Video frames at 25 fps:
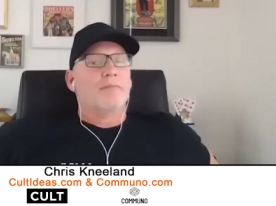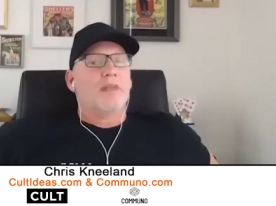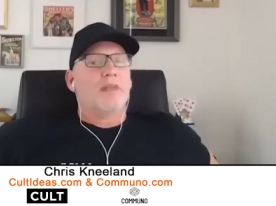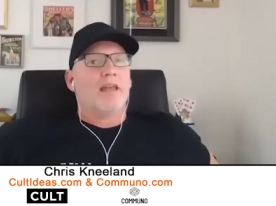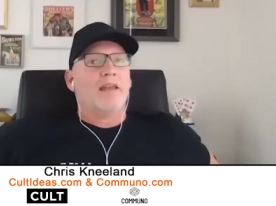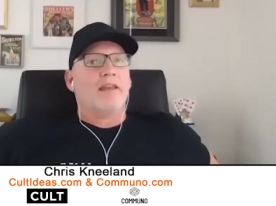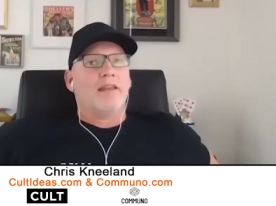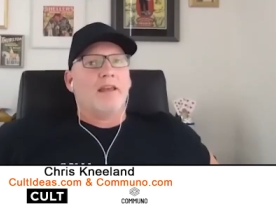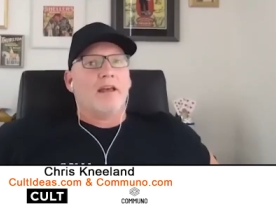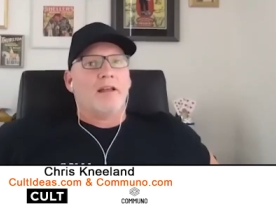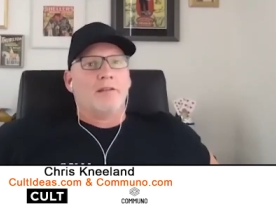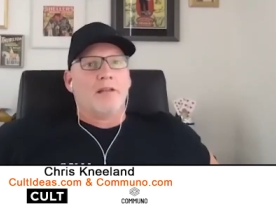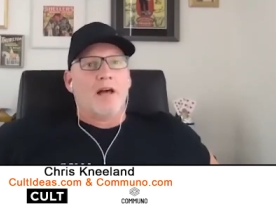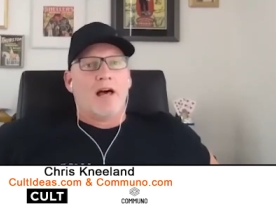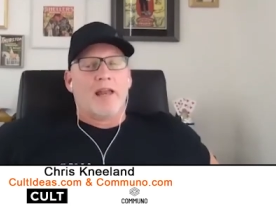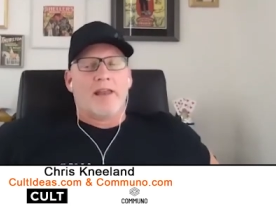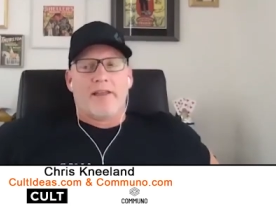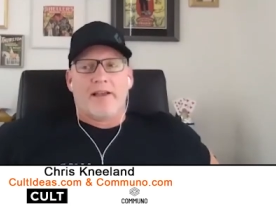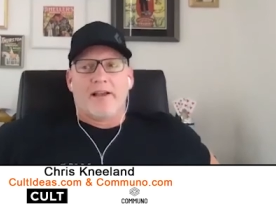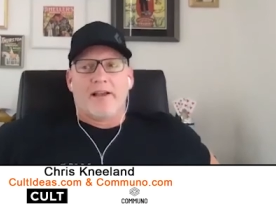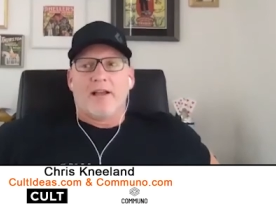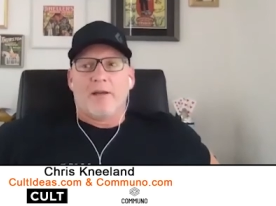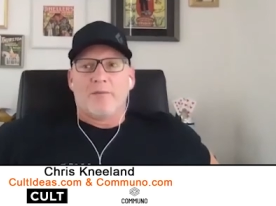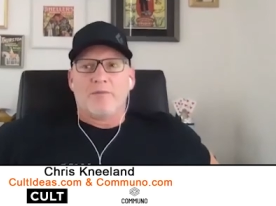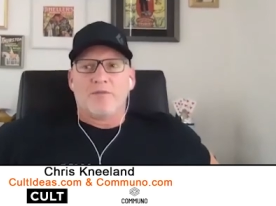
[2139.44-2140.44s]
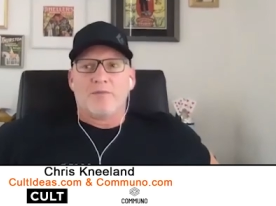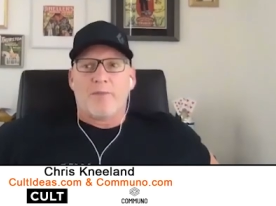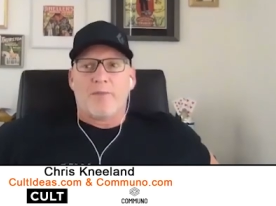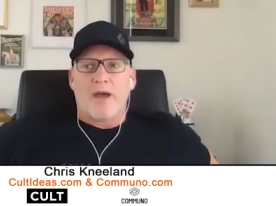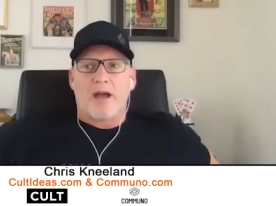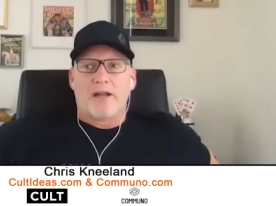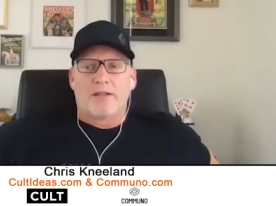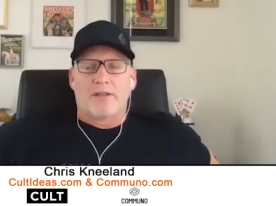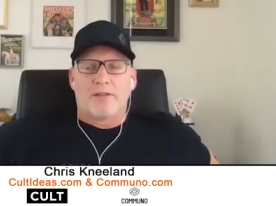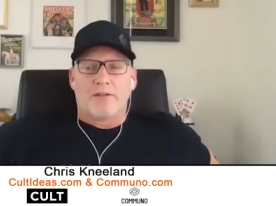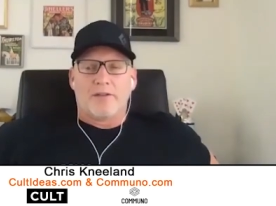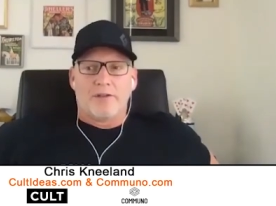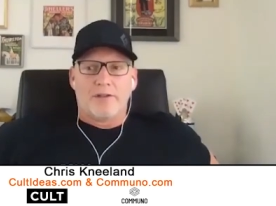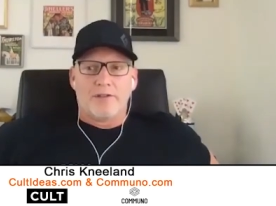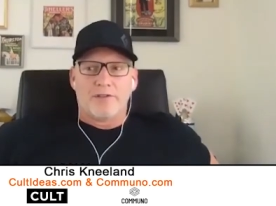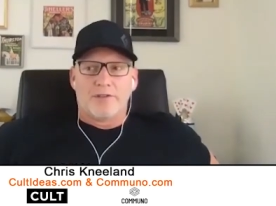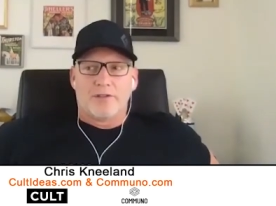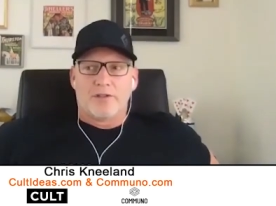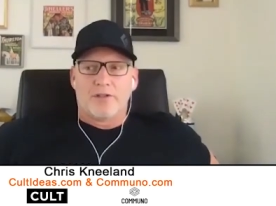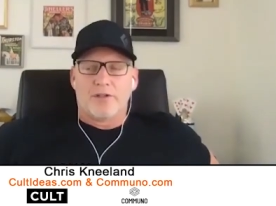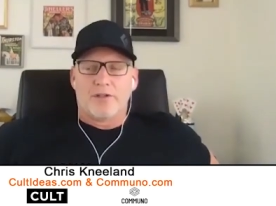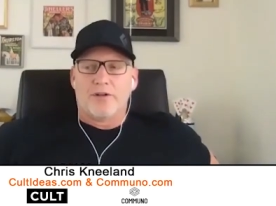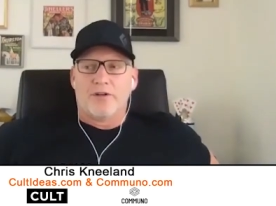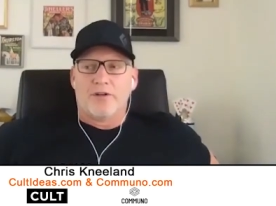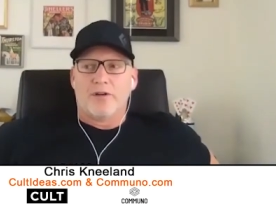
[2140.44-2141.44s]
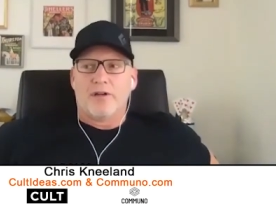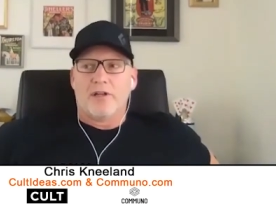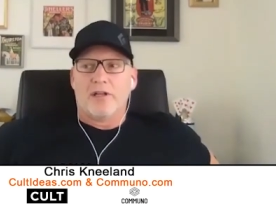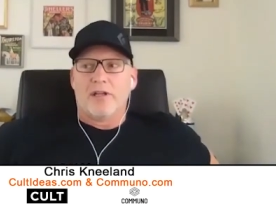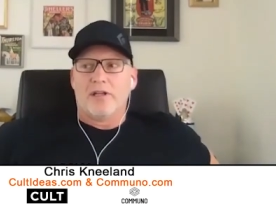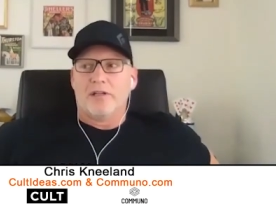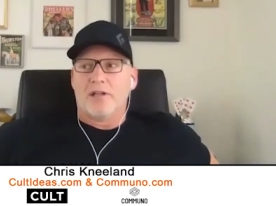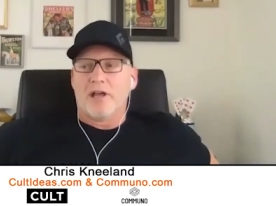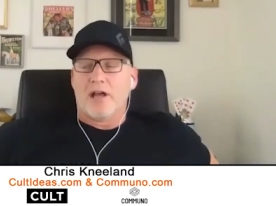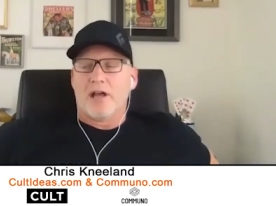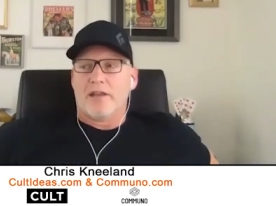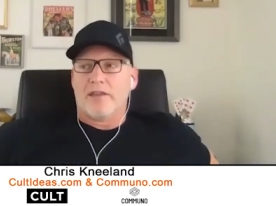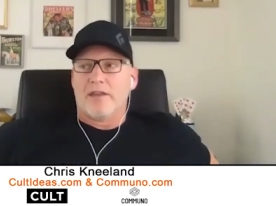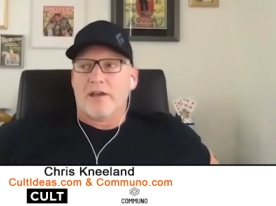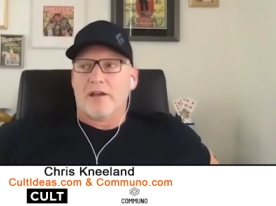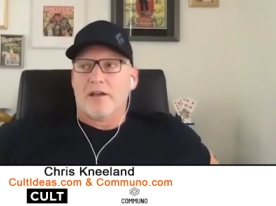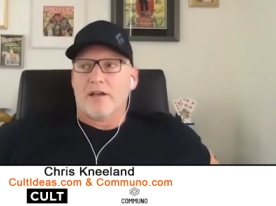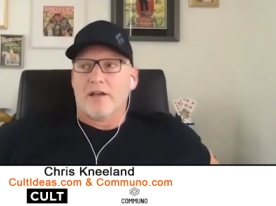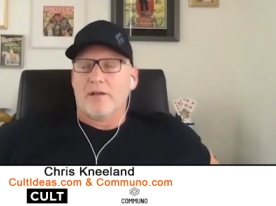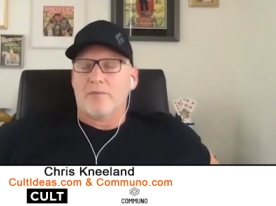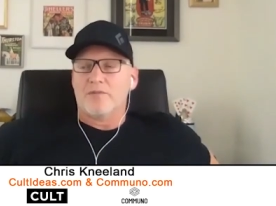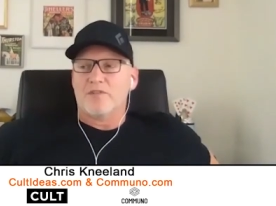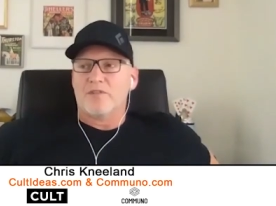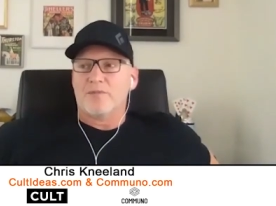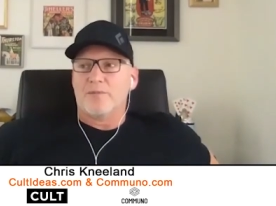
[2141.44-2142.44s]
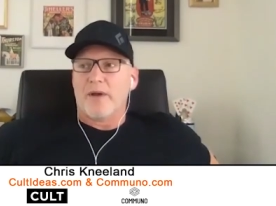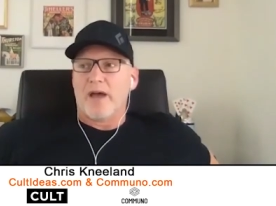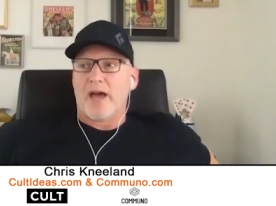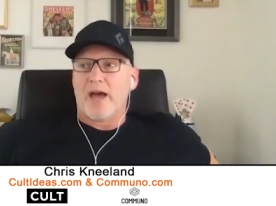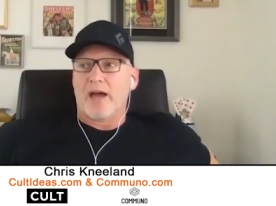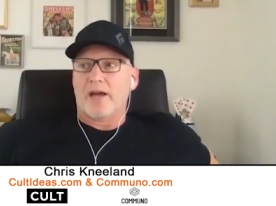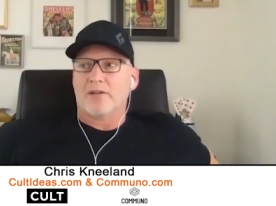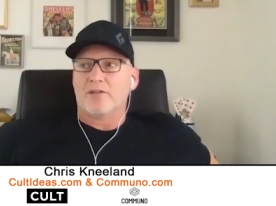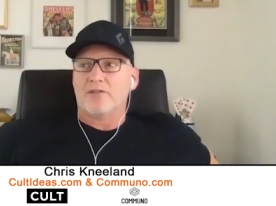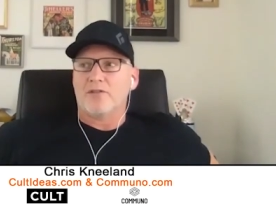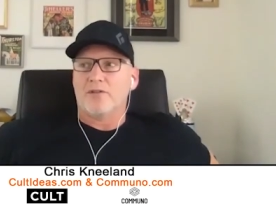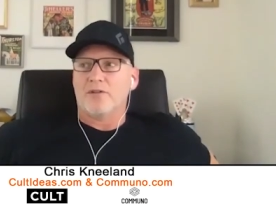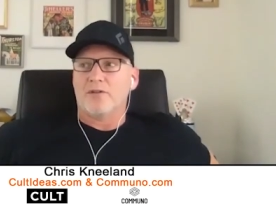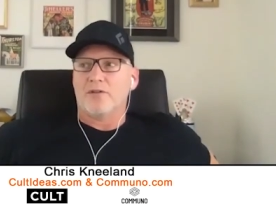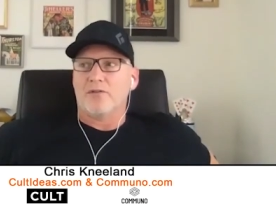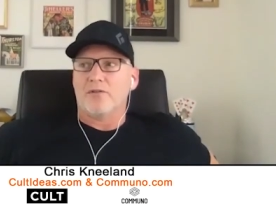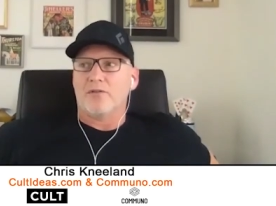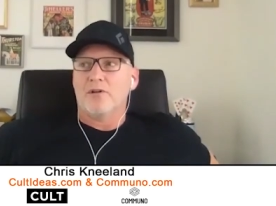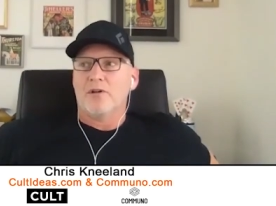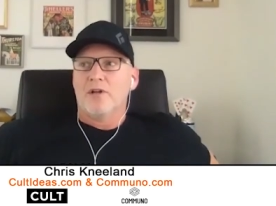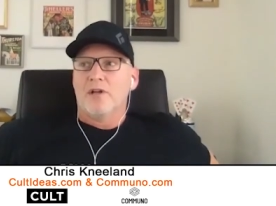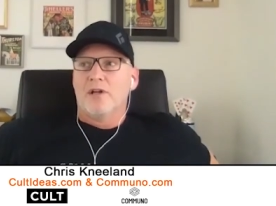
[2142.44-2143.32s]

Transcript: a lot of that comes back to their insecurity. A lot of that comes back to